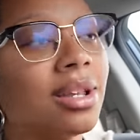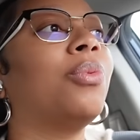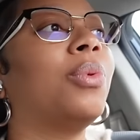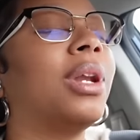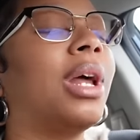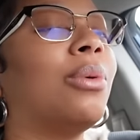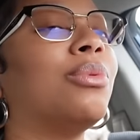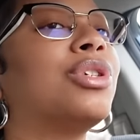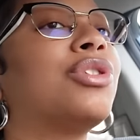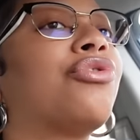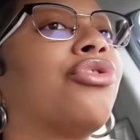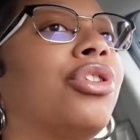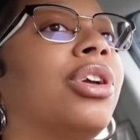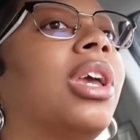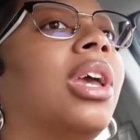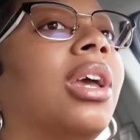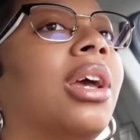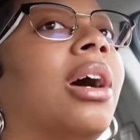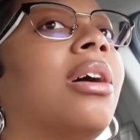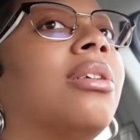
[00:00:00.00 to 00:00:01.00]
When I was
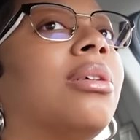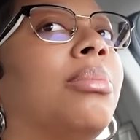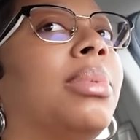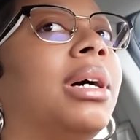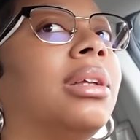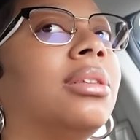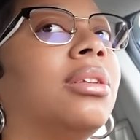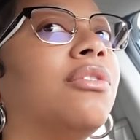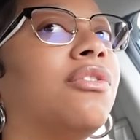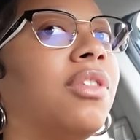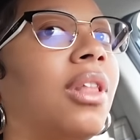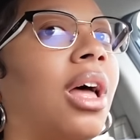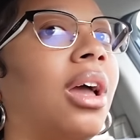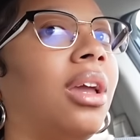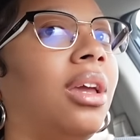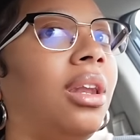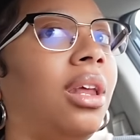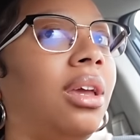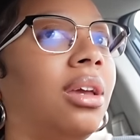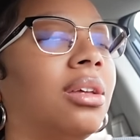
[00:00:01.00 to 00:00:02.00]
freaking out about the
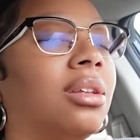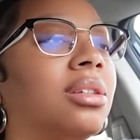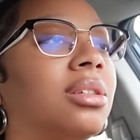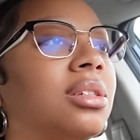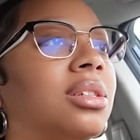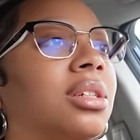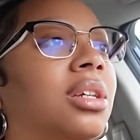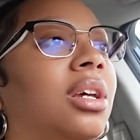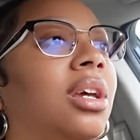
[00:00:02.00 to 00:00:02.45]
flying ants.